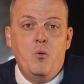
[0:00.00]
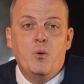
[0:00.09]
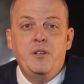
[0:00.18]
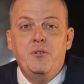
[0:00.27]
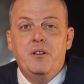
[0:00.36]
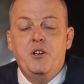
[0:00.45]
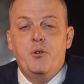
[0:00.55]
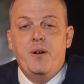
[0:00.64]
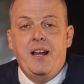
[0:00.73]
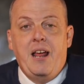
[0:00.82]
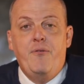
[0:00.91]
where you could
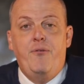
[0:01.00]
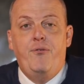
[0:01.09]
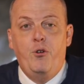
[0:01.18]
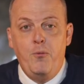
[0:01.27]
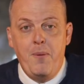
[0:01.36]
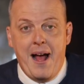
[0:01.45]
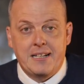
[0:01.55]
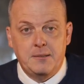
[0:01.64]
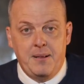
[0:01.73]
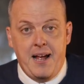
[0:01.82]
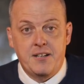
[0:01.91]
create a full
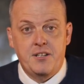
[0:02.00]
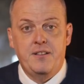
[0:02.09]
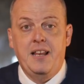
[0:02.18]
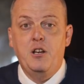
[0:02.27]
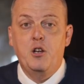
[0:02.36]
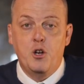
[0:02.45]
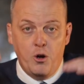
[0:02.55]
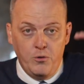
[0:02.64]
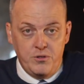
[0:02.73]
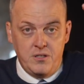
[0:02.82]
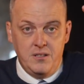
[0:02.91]
backsplash that
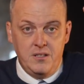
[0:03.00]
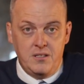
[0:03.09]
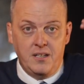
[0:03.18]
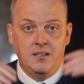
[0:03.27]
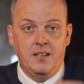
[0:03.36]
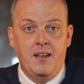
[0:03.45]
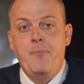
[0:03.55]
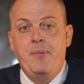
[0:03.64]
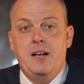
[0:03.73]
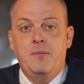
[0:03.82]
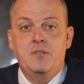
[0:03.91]
goes to the ceiling and
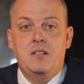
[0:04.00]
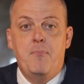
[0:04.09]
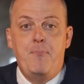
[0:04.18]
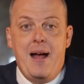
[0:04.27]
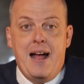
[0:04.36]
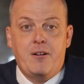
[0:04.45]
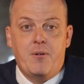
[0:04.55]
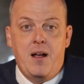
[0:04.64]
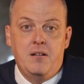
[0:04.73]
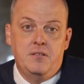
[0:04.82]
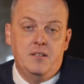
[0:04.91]
becomes the
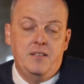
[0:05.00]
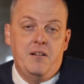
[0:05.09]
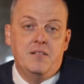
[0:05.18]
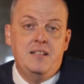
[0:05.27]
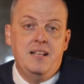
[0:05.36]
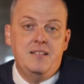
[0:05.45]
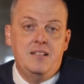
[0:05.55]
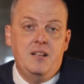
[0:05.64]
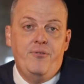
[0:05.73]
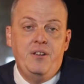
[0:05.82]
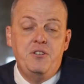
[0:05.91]
background to the
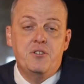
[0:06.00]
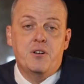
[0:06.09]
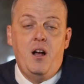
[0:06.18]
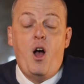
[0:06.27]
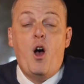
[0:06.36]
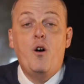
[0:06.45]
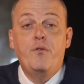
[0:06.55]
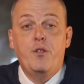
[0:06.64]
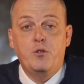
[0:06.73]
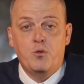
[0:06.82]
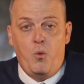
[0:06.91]
artistic feature of
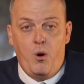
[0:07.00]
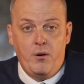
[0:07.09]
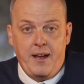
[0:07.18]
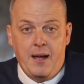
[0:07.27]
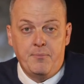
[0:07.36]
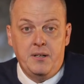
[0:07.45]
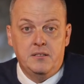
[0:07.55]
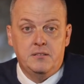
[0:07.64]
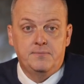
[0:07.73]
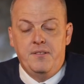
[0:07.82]
those wall cabinets.